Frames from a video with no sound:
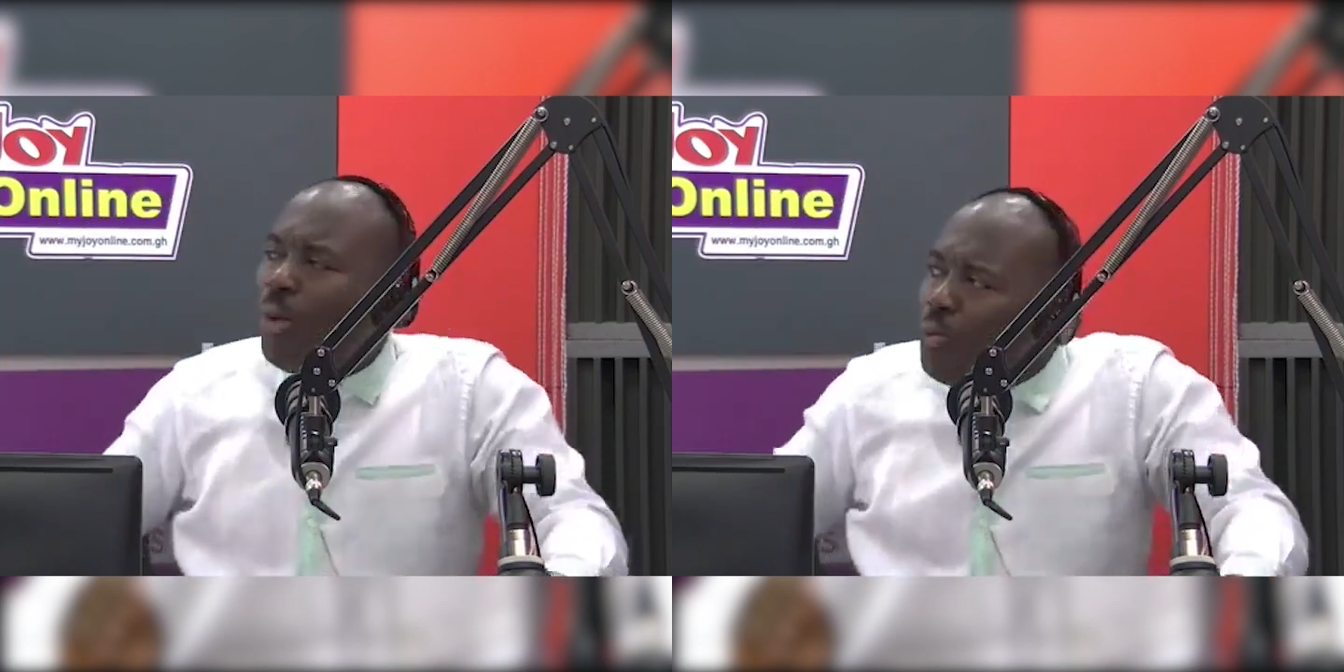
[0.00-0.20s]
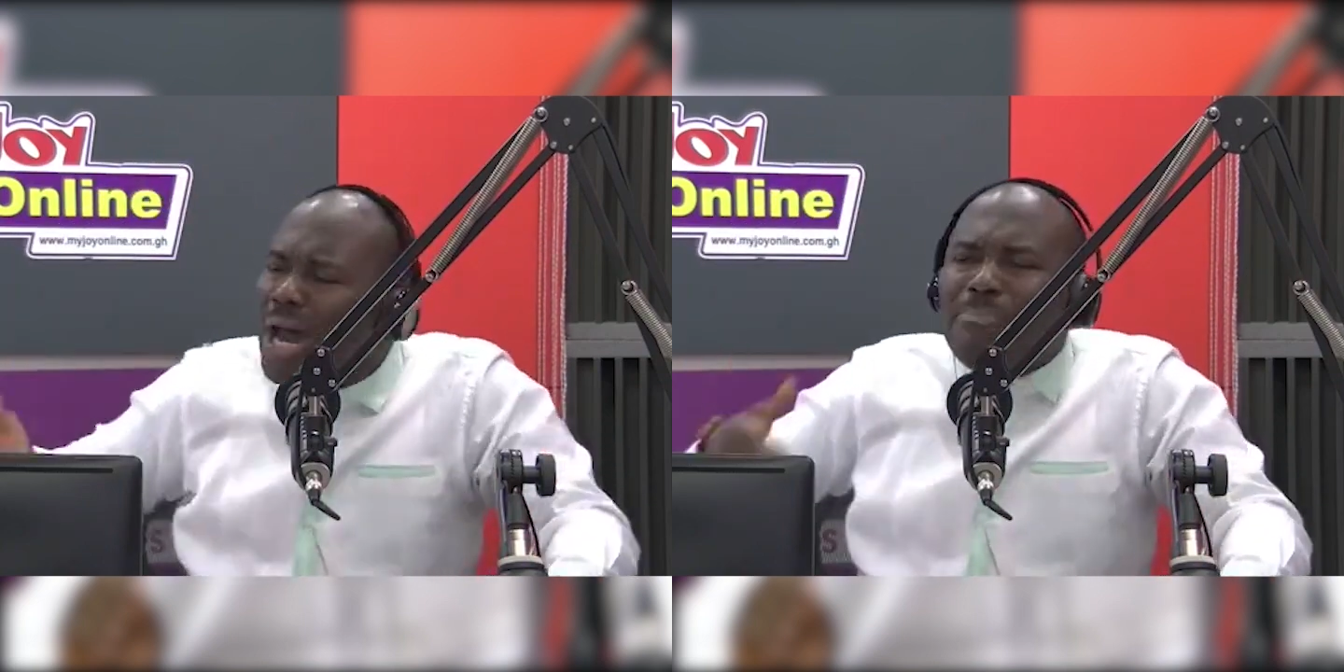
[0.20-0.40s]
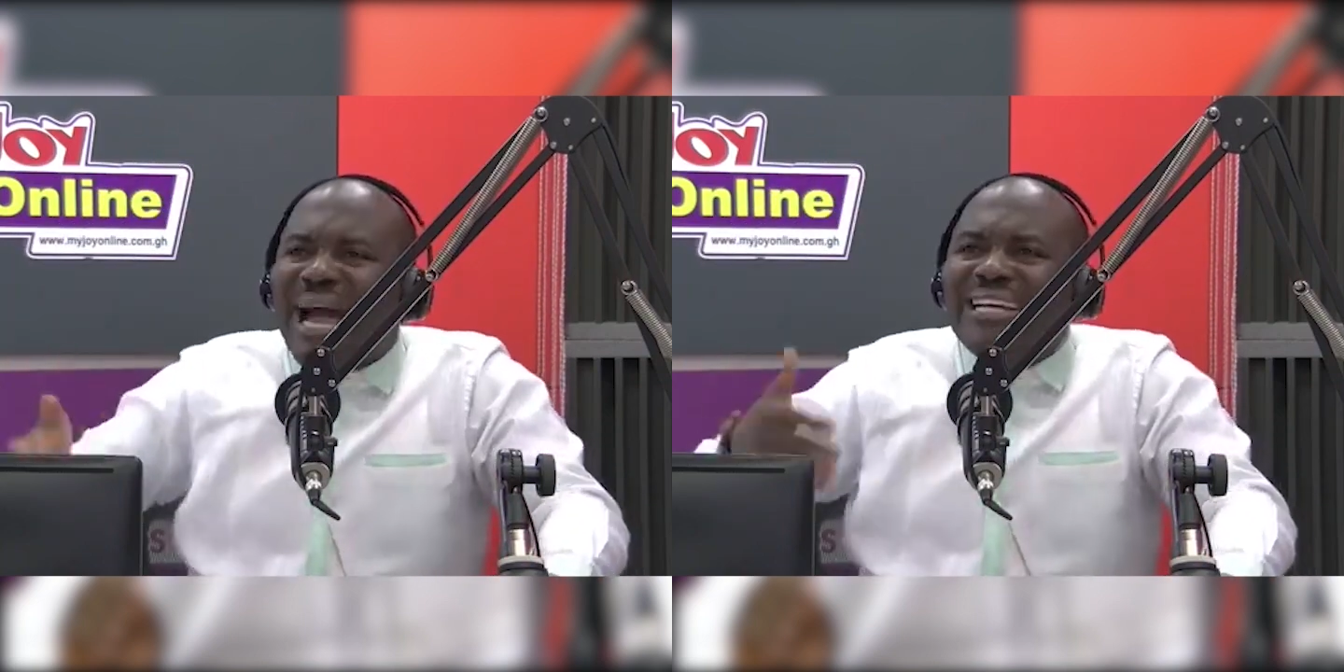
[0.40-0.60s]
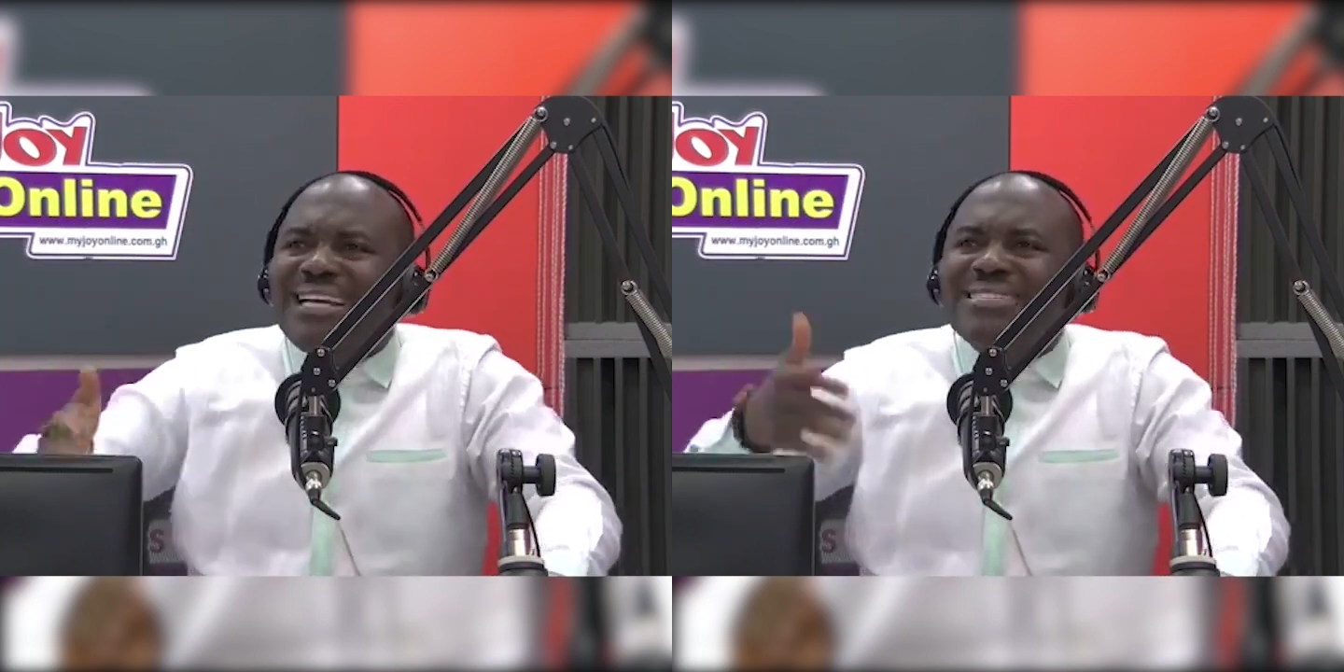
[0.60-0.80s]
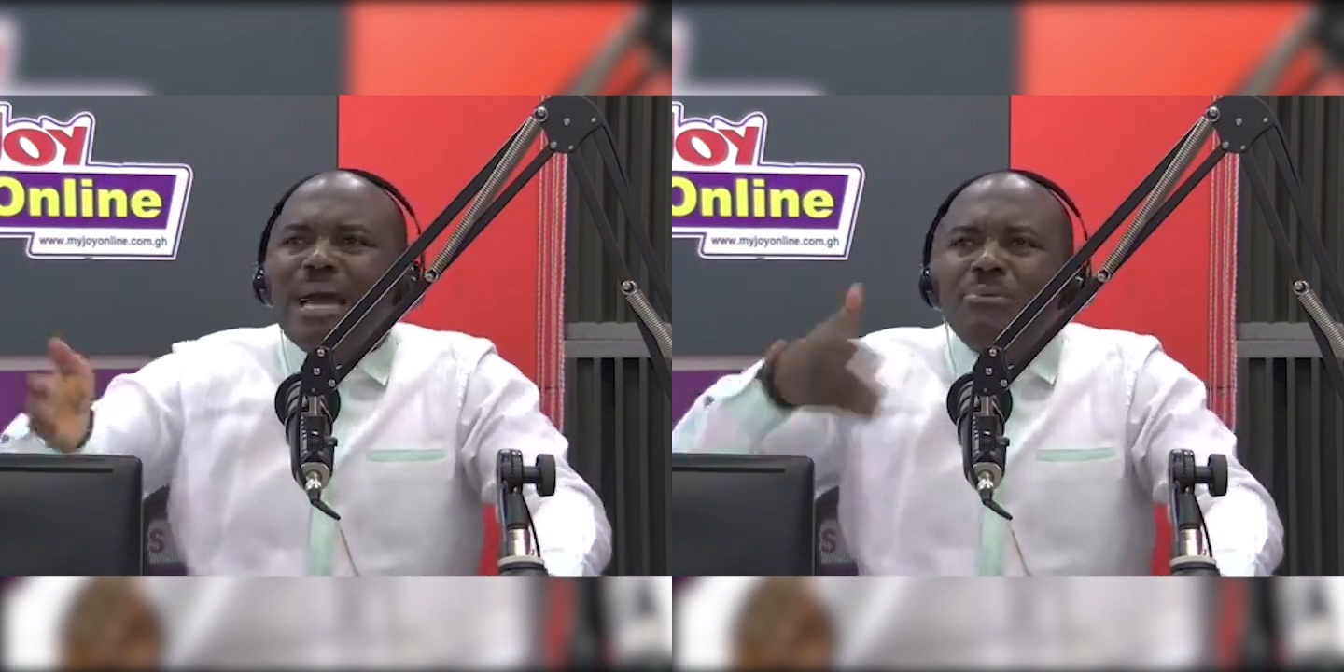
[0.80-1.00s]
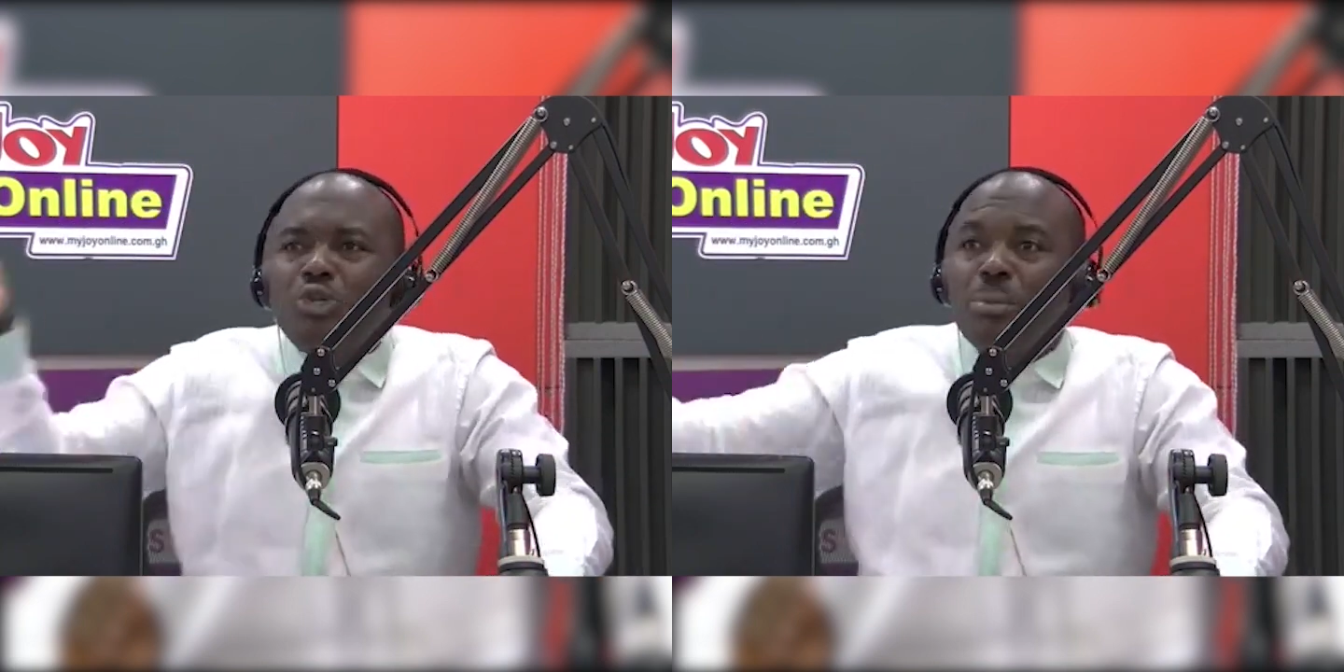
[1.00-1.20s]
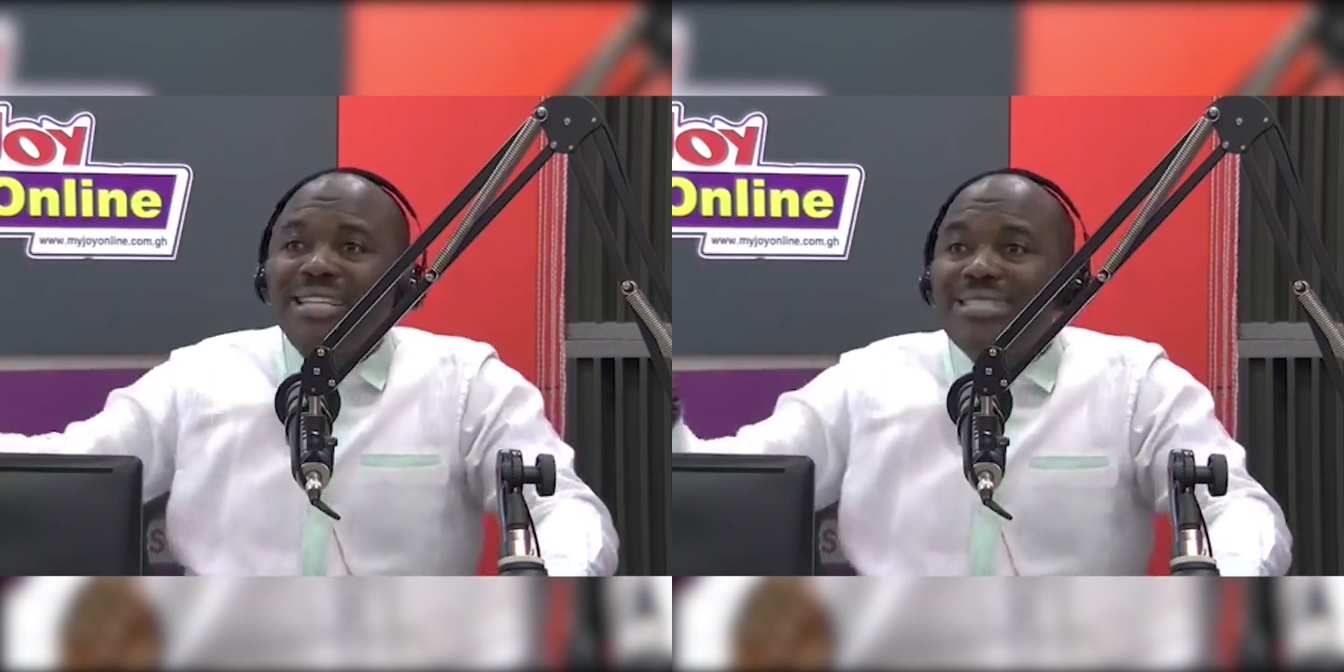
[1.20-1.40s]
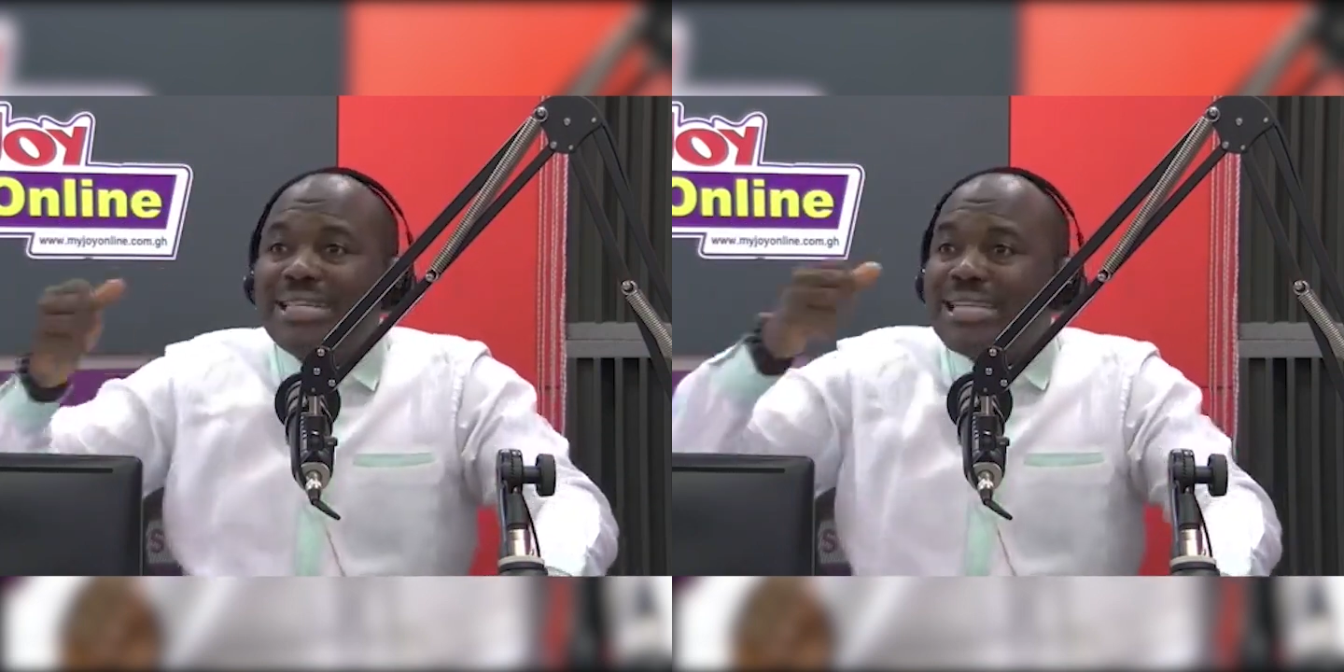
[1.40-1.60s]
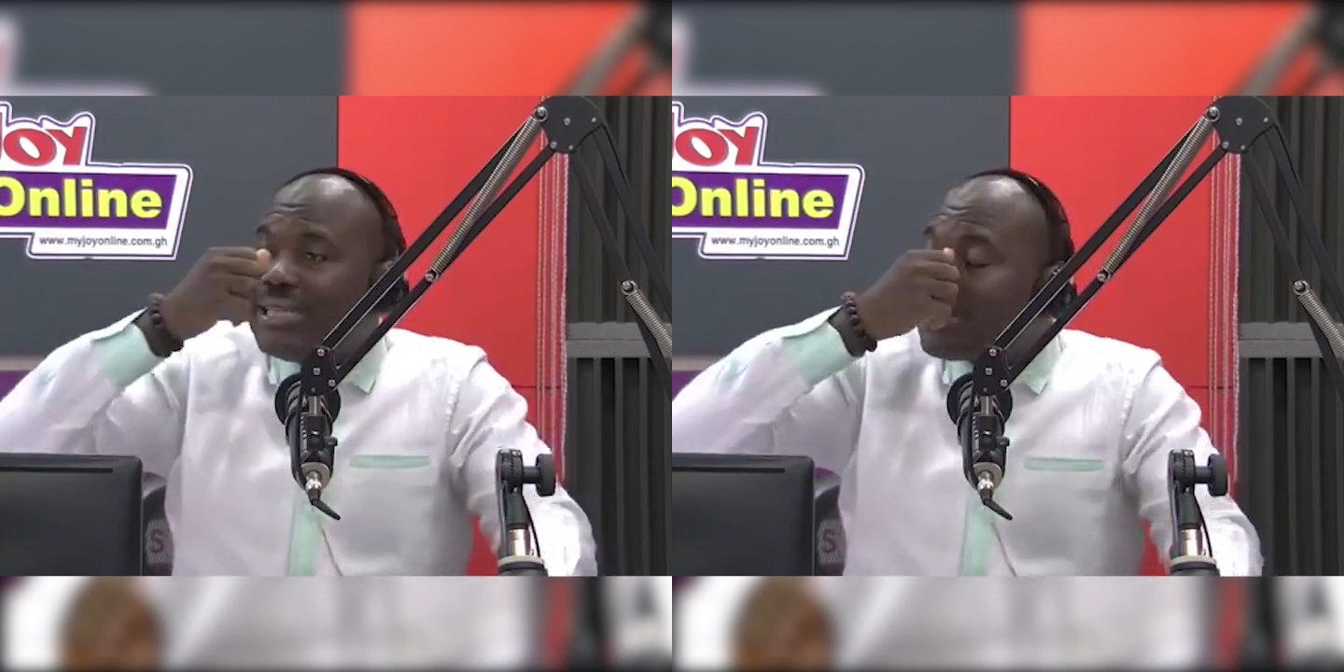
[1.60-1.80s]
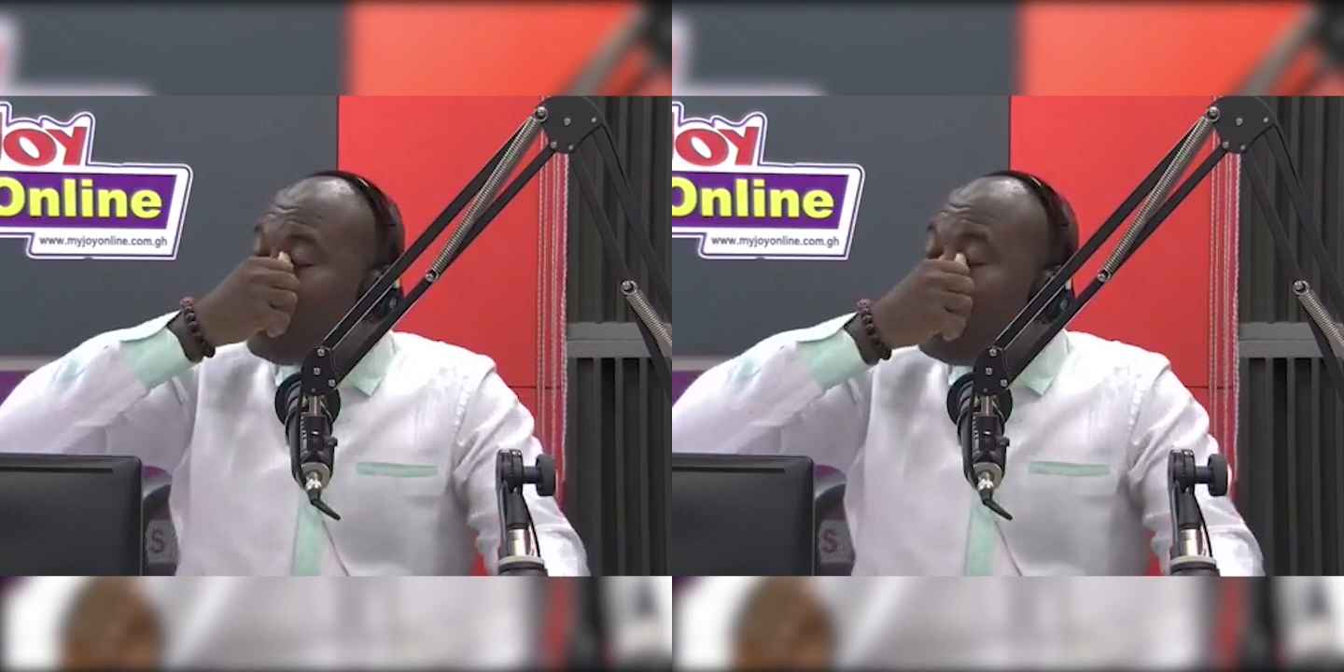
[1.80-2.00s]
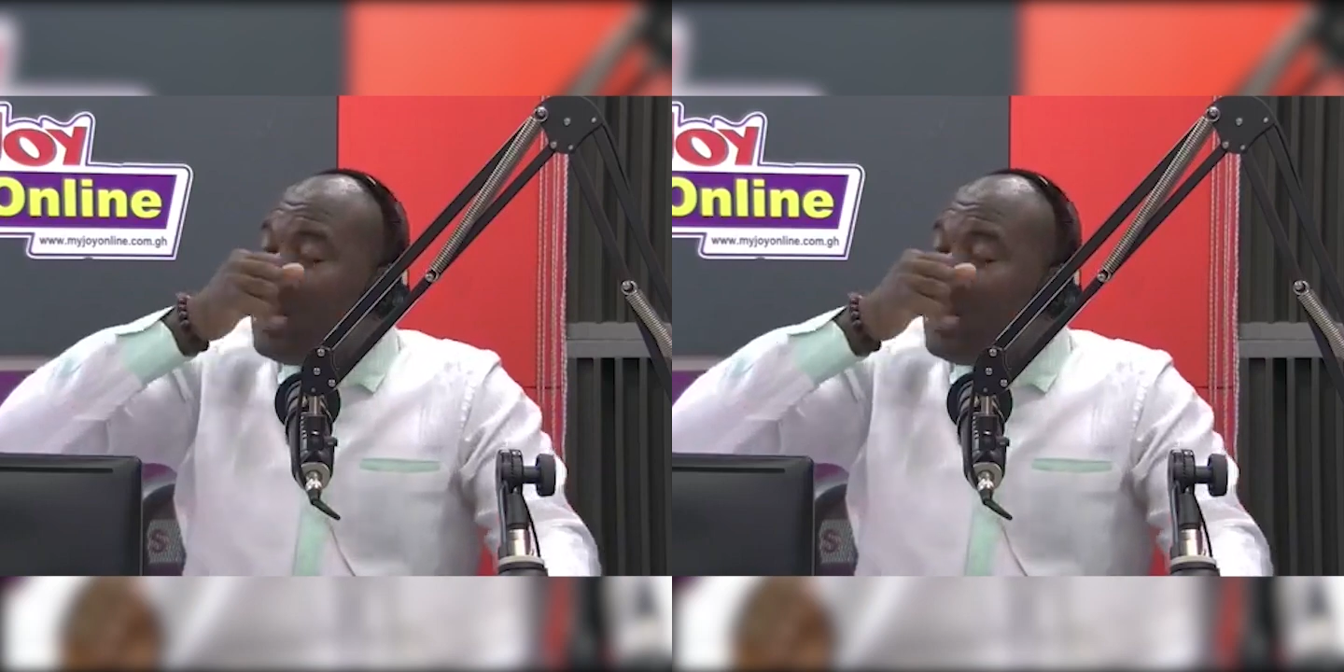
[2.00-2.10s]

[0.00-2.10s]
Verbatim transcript: When by this time you should be teachers,